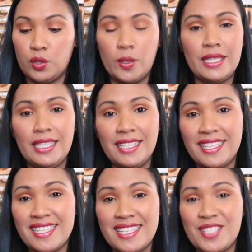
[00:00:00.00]
twilly.
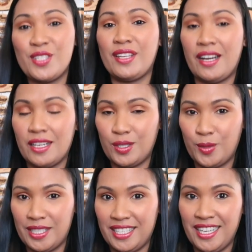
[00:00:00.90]
This is a generic
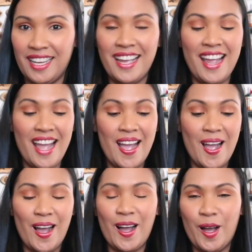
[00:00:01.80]
twilly.
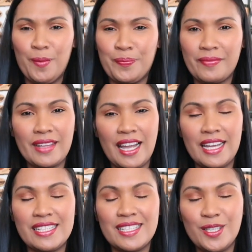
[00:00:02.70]

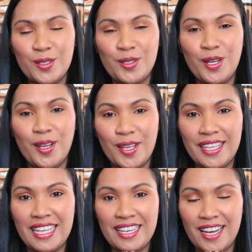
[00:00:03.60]
I still
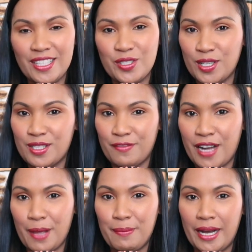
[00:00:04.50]
cannot
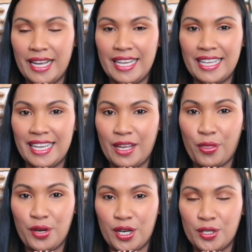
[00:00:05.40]
justify buying a
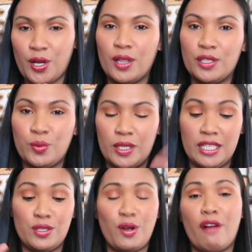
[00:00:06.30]
$300
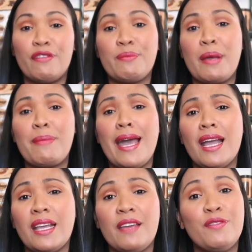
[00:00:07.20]
twilly to cover my
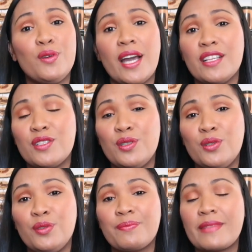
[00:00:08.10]
bag. If you guys
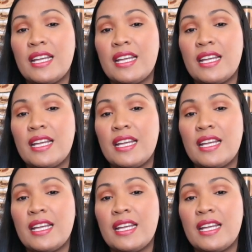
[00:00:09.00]
do,